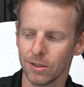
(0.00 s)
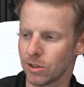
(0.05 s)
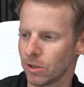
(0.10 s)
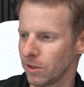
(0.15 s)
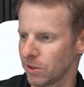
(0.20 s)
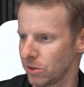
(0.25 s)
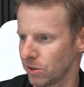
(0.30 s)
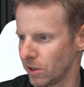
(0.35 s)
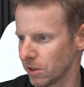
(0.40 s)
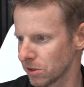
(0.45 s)
so
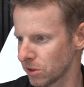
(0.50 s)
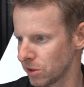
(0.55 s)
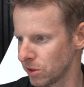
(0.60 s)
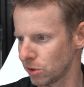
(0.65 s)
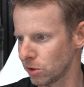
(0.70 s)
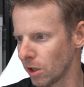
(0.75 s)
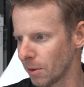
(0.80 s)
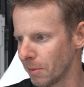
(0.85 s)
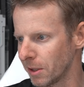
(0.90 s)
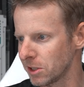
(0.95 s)
it's not
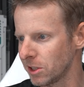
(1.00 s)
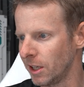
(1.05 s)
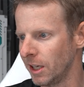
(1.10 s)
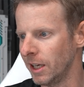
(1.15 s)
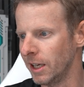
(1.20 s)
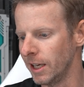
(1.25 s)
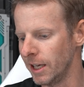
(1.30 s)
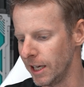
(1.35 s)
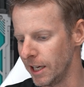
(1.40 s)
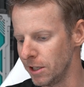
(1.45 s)
just so much
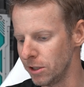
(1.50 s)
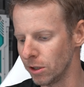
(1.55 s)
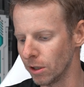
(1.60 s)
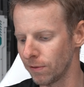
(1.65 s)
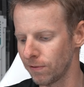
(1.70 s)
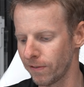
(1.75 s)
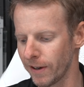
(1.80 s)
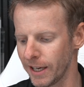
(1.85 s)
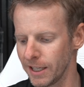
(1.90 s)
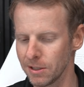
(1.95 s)
in your
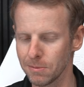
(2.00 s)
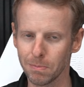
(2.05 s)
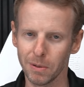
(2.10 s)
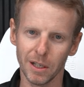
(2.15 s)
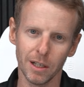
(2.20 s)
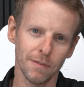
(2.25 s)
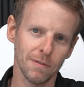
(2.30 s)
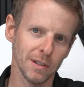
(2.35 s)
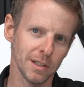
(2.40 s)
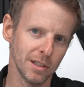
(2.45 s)
face.
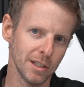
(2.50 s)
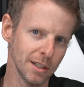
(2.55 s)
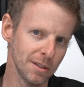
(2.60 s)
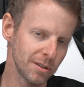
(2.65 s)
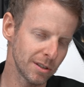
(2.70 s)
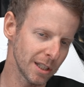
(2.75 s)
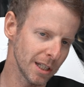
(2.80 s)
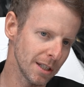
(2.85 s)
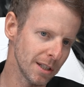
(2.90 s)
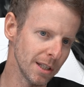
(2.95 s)
But if you did
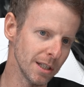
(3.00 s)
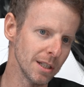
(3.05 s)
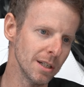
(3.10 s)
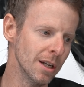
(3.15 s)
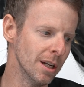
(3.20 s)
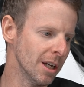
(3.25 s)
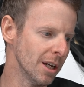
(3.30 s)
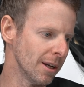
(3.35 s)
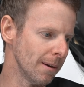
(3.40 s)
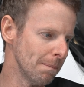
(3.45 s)
see the
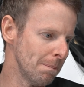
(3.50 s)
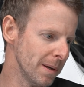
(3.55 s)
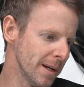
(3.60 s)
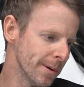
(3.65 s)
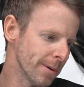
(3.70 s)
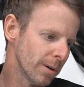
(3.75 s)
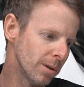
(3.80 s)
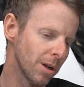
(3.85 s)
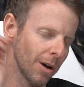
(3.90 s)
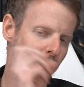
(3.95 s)

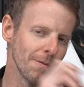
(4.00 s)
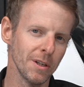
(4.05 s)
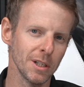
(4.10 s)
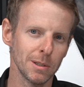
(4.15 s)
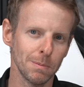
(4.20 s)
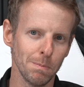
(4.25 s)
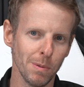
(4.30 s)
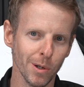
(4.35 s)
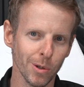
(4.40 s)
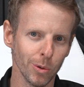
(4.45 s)
B-roll of
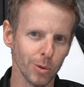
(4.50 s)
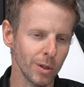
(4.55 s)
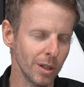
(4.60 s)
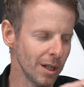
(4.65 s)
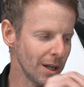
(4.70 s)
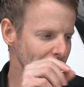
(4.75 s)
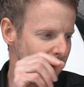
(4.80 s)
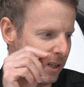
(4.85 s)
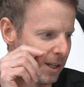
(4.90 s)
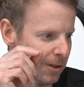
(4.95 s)
this build,
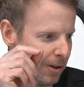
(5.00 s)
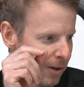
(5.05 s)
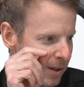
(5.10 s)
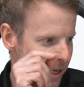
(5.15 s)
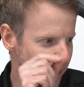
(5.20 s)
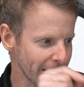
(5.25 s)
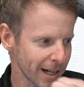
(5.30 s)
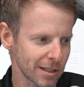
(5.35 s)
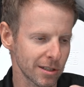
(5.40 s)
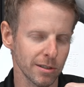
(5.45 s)
they don't
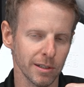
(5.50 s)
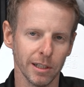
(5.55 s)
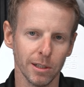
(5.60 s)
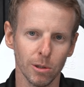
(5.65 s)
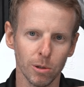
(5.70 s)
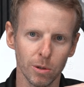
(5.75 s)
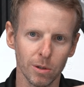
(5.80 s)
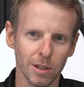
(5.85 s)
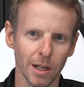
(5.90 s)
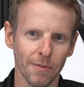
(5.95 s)
actually
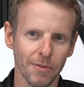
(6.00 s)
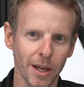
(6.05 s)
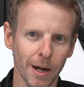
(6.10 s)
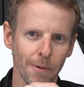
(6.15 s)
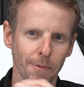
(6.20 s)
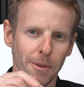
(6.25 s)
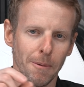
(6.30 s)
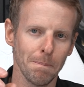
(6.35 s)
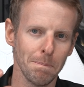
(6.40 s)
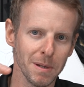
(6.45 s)
look like
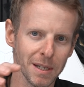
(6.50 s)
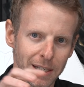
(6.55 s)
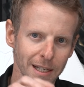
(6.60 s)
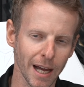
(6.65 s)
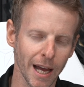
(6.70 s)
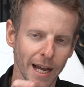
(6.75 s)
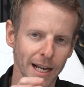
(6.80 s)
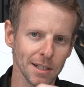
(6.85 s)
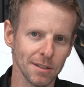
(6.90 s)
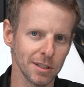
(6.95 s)
that with the big
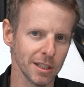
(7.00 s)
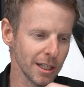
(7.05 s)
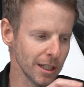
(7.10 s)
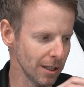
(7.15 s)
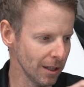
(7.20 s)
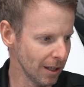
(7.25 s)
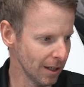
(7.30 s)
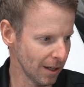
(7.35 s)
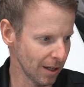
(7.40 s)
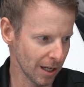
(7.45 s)

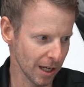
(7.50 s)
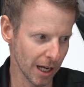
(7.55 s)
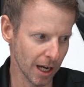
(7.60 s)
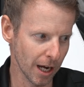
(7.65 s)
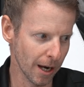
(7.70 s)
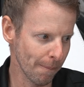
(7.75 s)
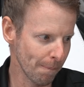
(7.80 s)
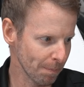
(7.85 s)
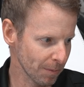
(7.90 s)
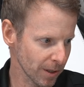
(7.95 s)
AC
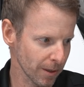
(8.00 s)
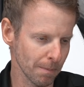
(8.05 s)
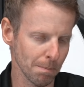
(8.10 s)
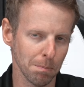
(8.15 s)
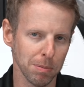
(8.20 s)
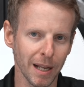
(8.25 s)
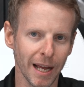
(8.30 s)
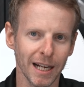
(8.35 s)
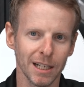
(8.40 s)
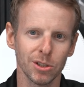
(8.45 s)

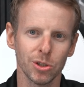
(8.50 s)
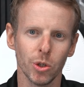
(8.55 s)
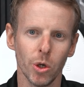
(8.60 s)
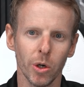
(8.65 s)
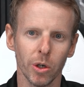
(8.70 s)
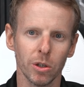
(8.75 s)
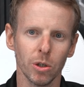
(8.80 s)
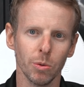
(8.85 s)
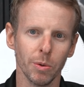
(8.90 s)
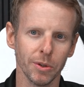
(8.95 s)
black
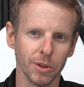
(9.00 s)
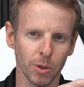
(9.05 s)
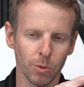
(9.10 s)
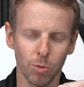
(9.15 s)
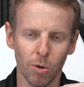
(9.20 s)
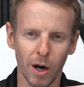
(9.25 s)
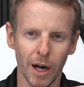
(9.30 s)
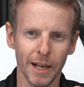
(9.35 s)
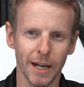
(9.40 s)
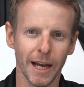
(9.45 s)
circle with the
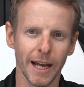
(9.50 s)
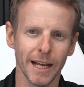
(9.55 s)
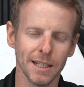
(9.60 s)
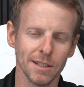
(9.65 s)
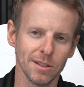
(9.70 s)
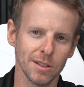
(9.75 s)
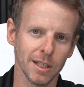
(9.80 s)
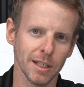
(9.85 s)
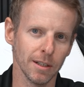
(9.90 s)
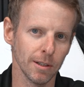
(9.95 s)
white
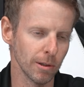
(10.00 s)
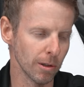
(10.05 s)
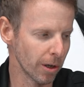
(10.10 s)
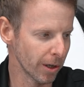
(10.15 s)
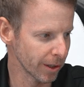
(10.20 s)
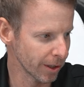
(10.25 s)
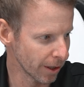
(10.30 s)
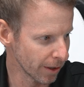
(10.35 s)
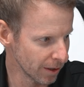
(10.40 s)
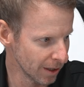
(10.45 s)
AC
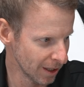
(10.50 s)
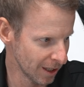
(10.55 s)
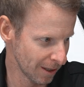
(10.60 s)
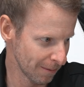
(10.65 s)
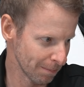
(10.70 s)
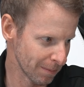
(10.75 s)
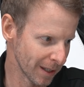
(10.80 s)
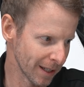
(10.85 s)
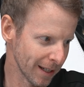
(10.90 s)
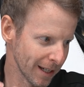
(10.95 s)
logo.
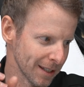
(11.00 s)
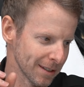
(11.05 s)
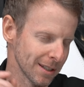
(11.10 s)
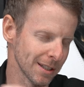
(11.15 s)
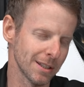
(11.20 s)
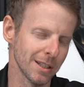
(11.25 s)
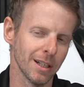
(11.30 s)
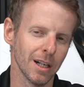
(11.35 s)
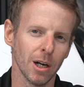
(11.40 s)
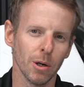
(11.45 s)
But as I
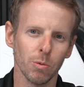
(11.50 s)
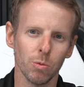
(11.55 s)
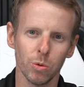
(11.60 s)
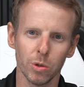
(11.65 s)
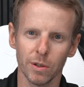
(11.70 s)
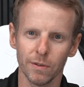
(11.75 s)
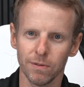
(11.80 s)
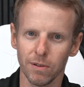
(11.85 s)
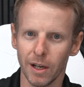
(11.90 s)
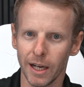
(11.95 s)
said, I
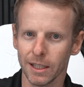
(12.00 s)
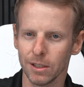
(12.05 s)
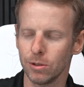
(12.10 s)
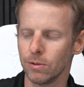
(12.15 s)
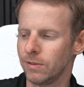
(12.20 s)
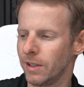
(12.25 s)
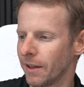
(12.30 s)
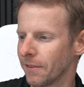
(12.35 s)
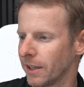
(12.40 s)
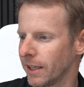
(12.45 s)
would have liked to
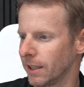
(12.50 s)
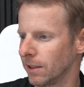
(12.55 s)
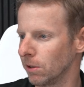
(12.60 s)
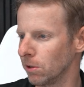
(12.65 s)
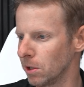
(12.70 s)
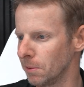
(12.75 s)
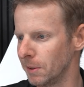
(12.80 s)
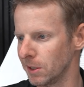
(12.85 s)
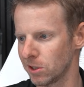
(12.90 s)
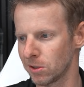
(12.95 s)
have done that a
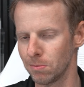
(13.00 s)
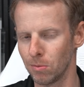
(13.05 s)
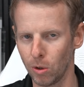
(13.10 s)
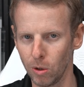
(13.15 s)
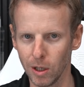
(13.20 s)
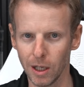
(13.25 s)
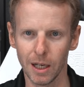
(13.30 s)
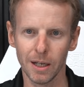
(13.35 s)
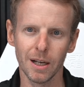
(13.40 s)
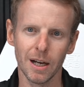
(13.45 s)
little bit
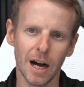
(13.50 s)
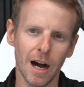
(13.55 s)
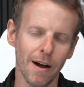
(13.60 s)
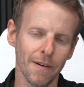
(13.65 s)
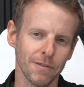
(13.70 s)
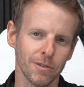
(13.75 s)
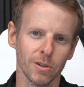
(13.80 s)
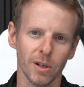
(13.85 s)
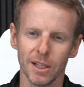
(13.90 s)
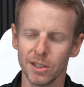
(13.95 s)
smaller
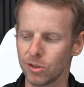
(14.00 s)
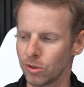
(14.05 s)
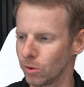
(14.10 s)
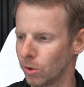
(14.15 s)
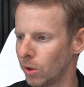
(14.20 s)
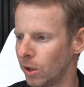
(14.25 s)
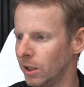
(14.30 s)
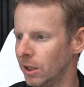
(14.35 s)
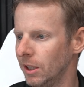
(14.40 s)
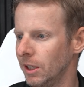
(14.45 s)
after I
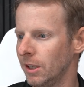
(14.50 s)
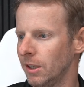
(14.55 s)
saw